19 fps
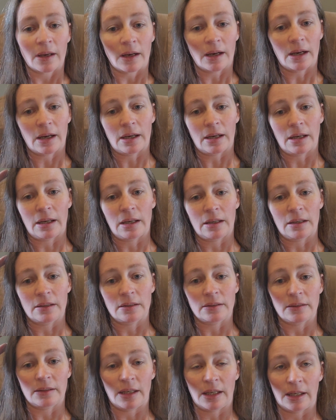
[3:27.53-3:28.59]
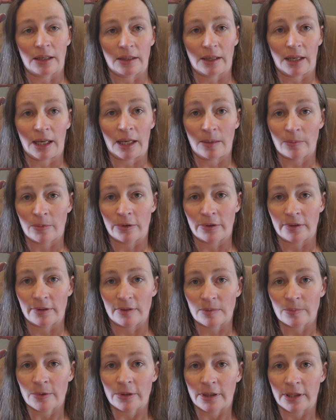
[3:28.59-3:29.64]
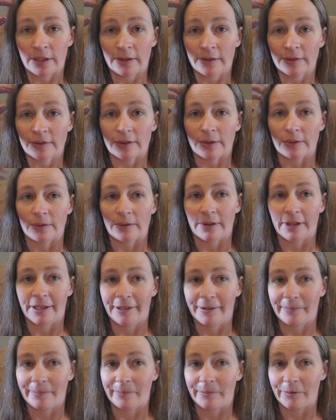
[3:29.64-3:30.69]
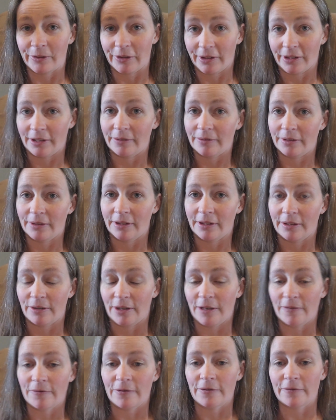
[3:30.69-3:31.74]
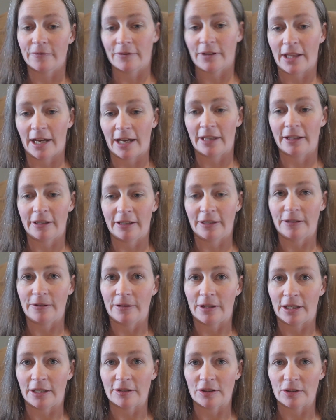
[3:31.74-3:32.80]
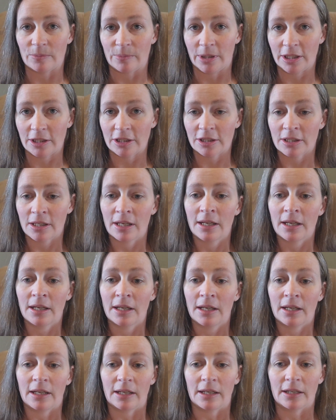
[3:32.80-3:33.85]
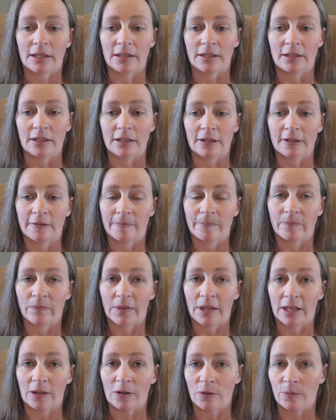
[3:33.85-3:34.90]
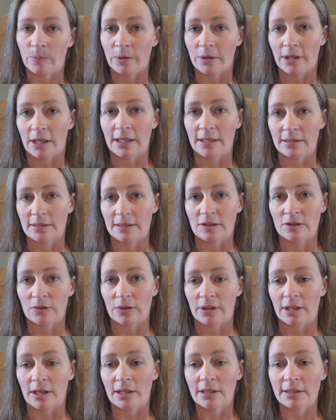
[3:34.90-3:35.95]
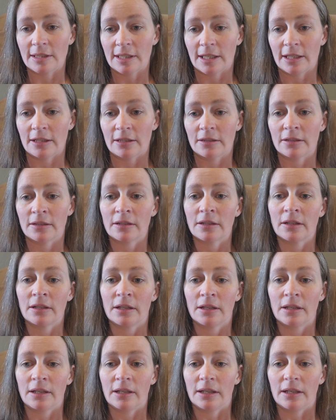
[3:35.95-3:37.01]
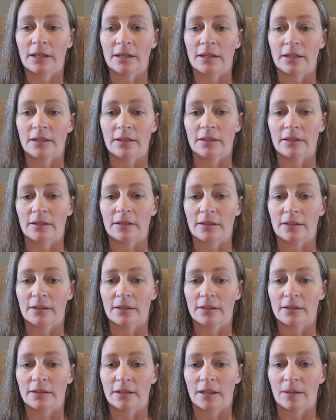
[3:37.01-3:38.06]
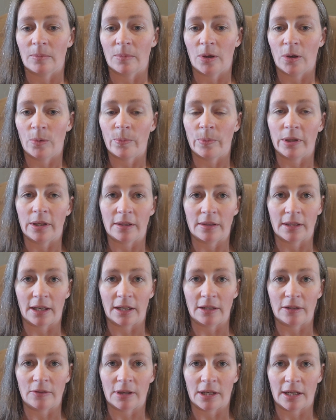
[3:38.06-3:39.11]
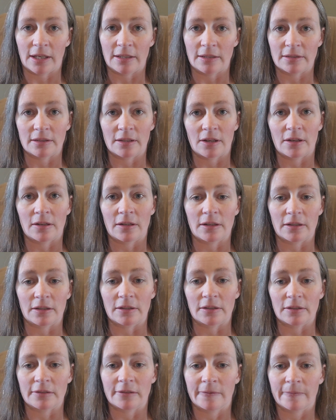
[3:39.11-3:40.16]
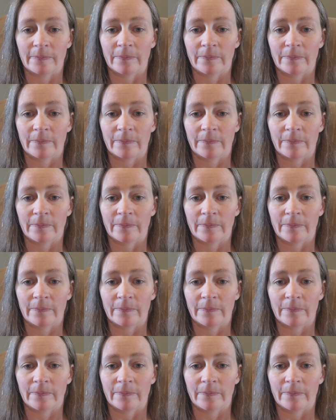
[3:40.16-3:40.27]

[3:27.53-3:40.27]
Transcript: I gained 8 more this morning, so I am really, really grateful for that. Thank you guys so much, and I hope you guys enjoy the content, and I'm hoping that you guys are